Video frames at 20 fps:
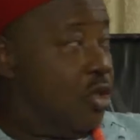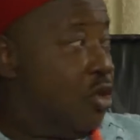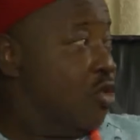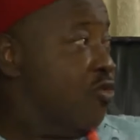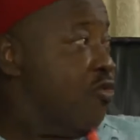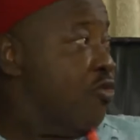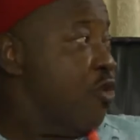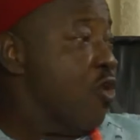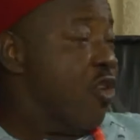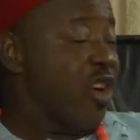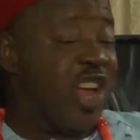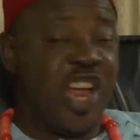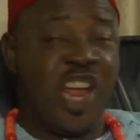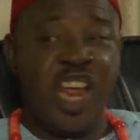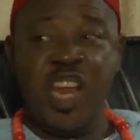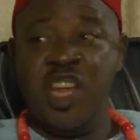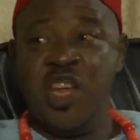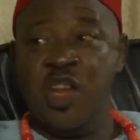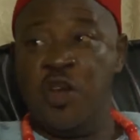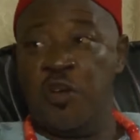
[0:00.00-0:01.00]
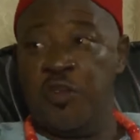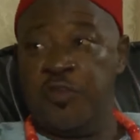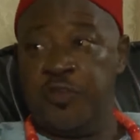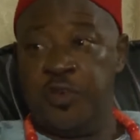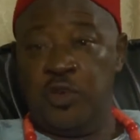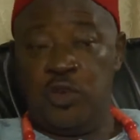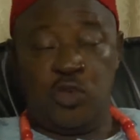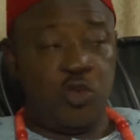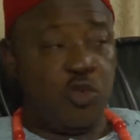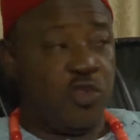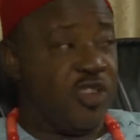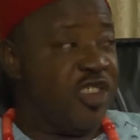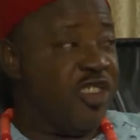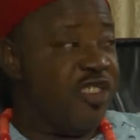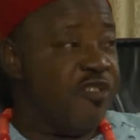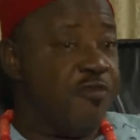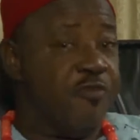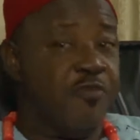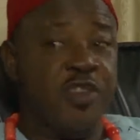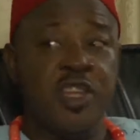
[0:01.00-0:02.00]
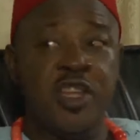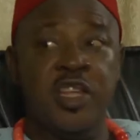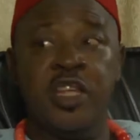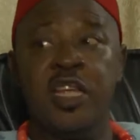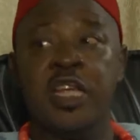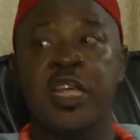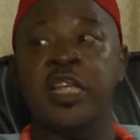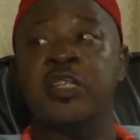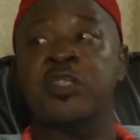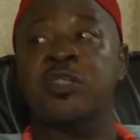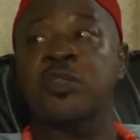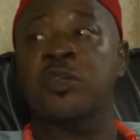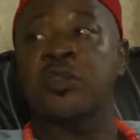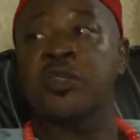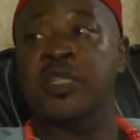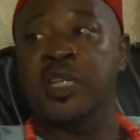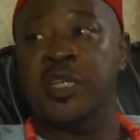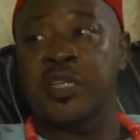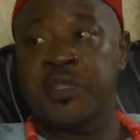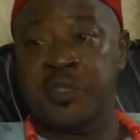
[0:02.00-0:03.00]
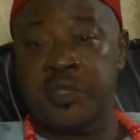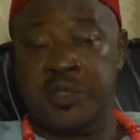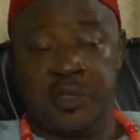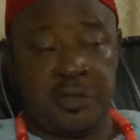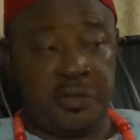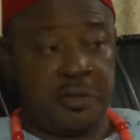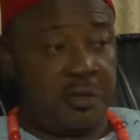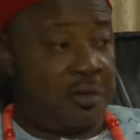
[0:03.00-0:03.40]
not for any of you to give me a suggestion